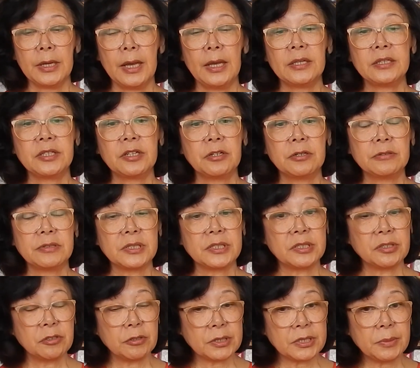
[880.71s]
So
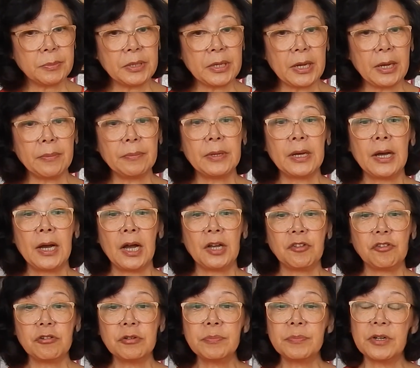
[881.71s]
to sum it up,
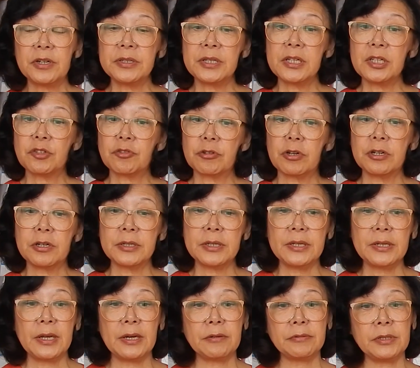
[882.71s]
hydrogen bonding is stronger
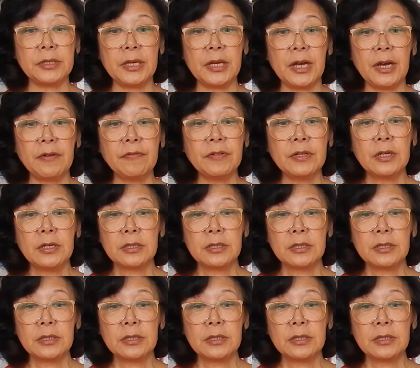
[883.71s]
than LDF.